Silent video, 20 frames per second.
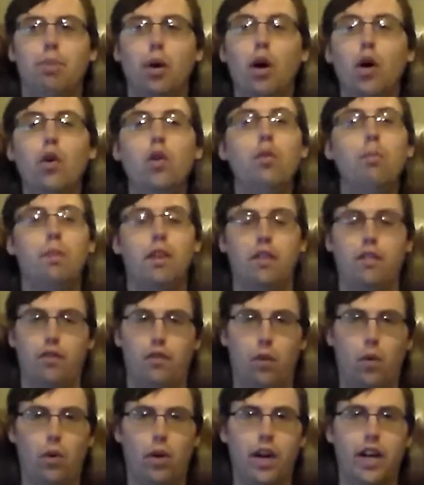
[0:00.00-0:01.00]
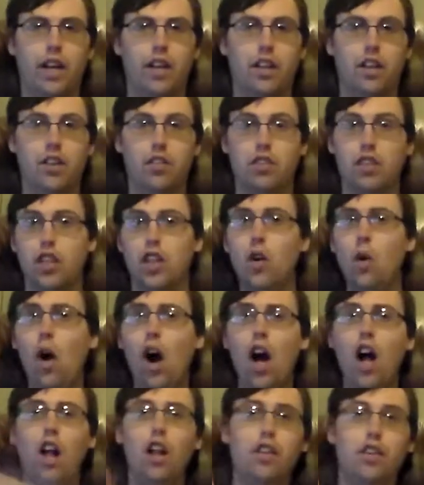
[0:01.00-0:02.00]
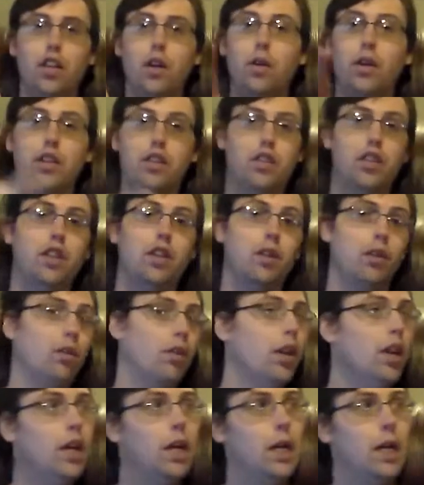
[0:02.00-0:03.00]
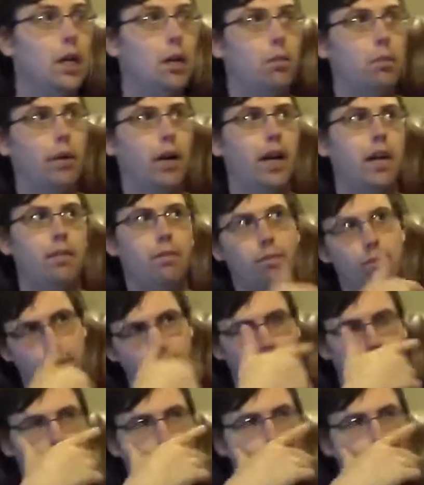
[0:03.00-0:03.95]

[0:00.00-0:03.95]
poon me for it, because you all do it too. But